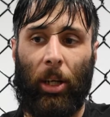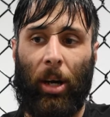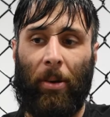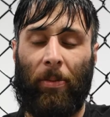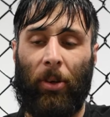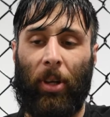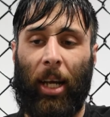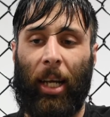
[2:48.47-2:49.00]
you know, I
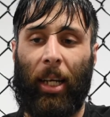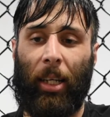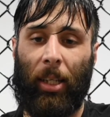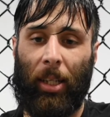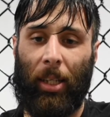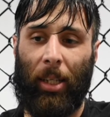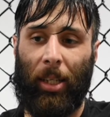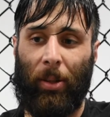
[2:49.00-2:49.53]
feel like,
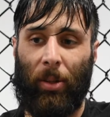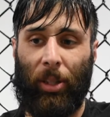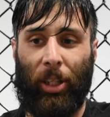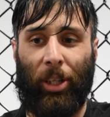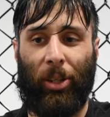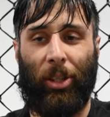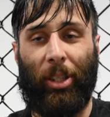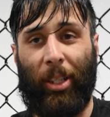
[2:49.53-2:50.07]

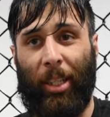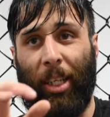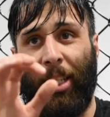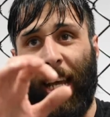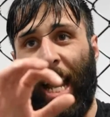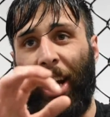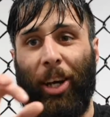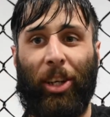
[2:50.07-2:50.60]
you know, the
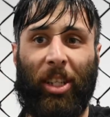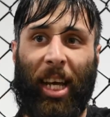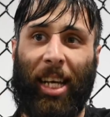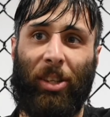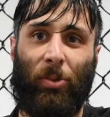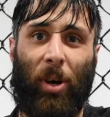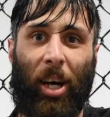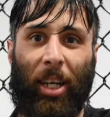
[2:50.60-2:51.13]
Danaher Dad
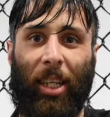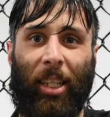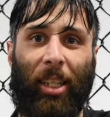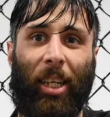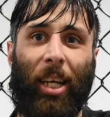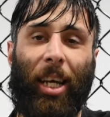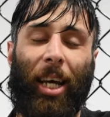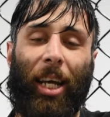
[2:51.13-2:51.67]
Squad
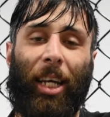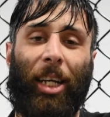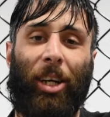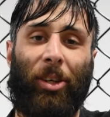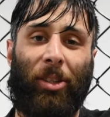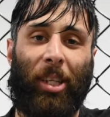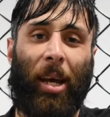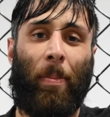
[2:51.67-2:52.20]
and, you
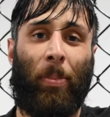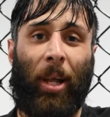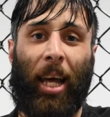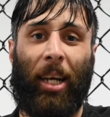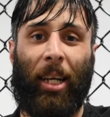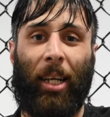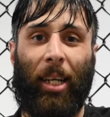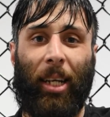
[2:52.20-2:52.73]
know, 10th
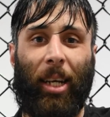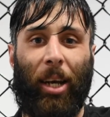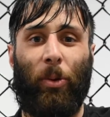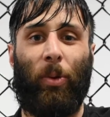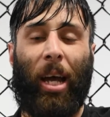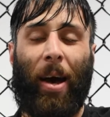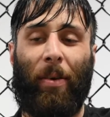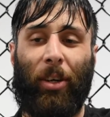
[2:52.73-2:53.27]
Planet,
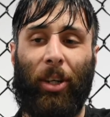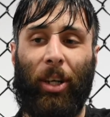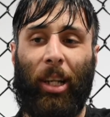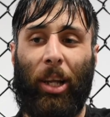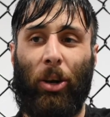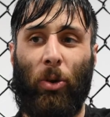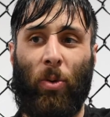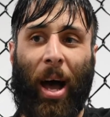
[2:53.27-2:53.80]
we have a good
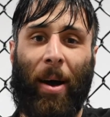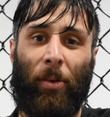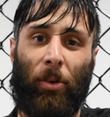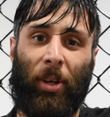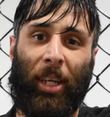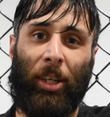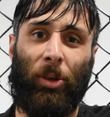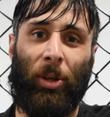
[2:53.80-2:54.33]
little
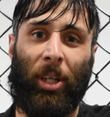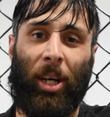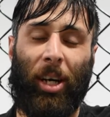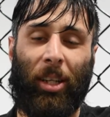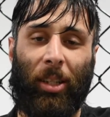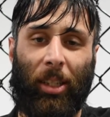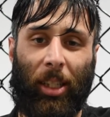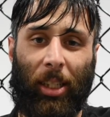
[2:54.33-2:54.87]
rivalry going
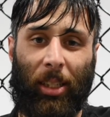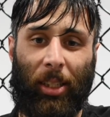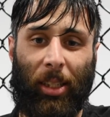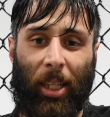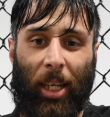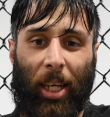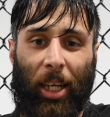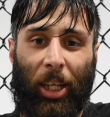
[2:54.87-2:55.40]
on because,
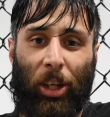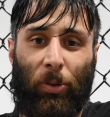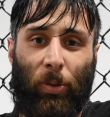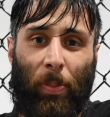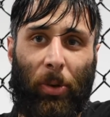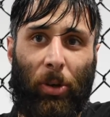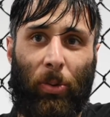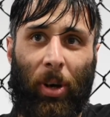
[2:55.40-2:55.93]
you know,
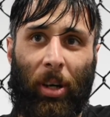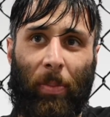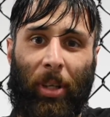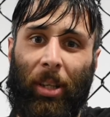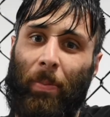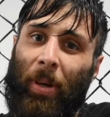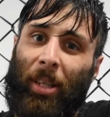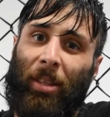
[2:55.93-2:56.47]
we both want to
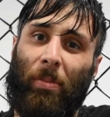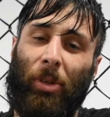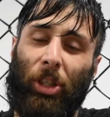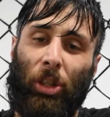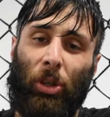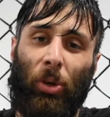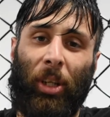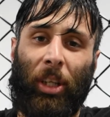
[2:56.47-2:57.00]
be the best
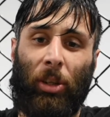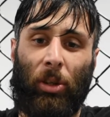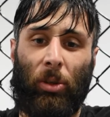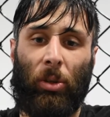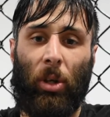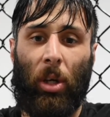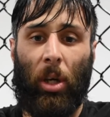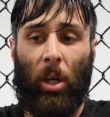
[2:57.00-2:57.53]
submission only
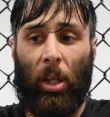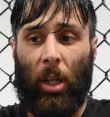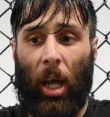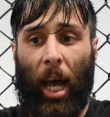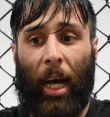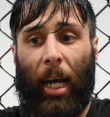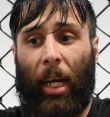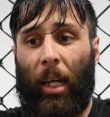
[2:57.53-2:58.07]
crew.
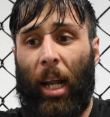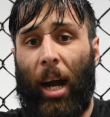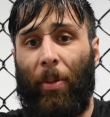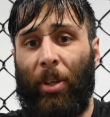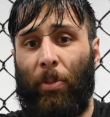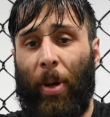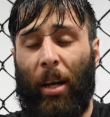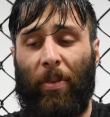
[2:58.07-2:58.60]
I got a lot of
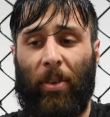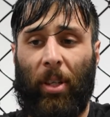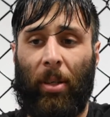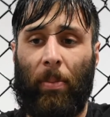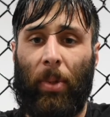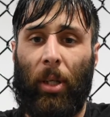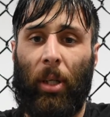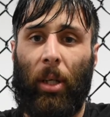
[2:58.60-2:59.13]
respect for
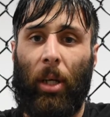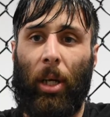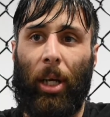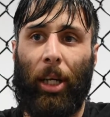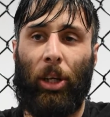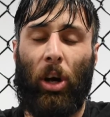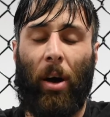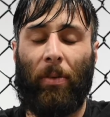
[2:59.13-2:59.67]
them,
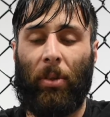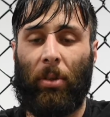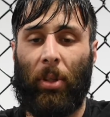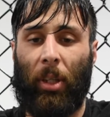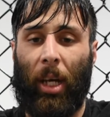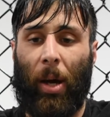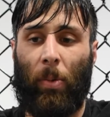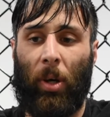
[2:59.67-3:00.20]
but, you know,
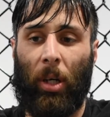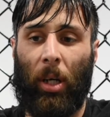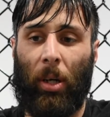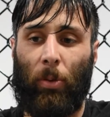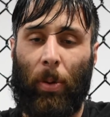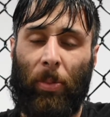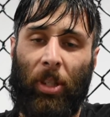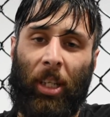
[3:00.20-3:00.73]
obviously I want
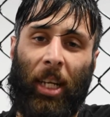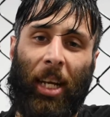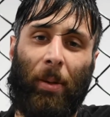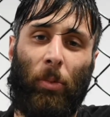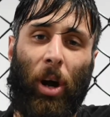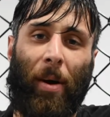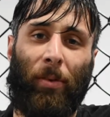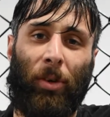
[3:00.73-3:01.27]
to represent Eddie
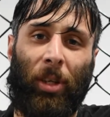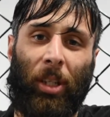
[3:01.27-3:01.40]
Bravo